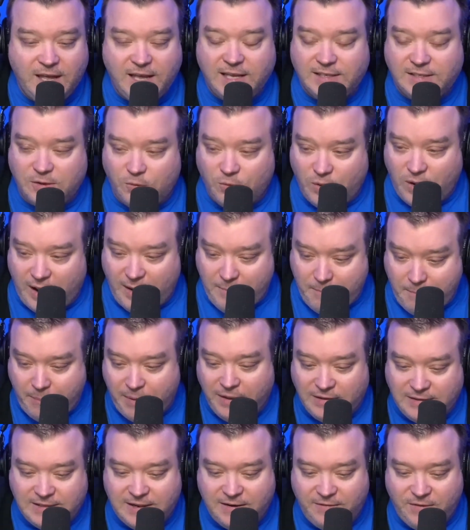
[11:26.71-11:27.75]
So, I
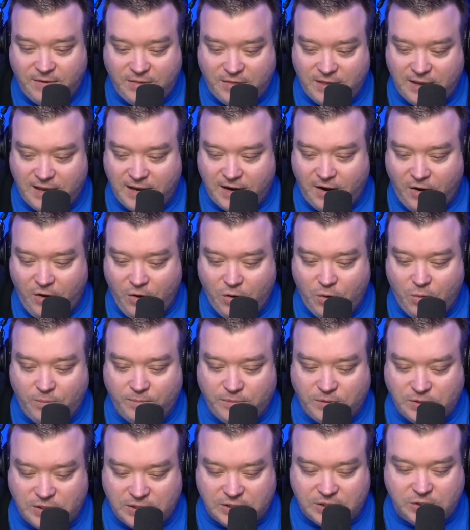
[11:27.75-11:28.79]
built everything at
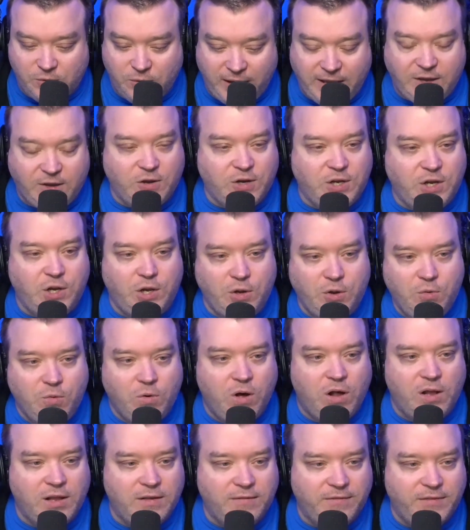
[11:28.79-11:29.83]
home just so I could do
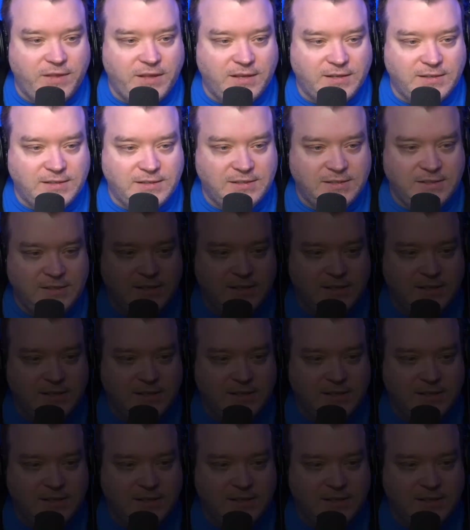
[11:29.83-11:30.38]
all of this.